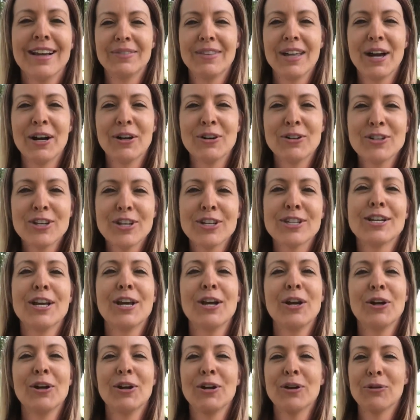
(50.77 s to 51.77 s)
that are just
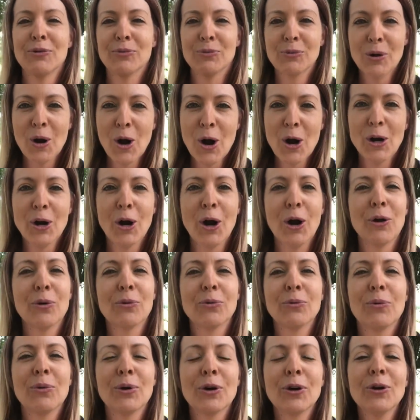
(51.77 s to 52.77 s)
gonna rock our
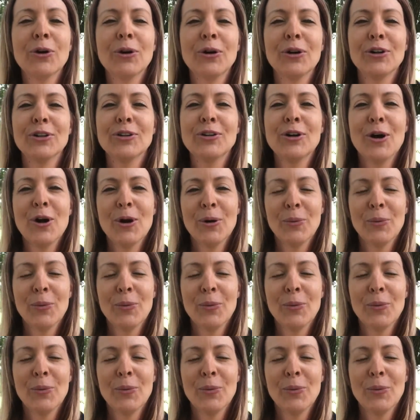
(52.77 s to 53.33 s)
world,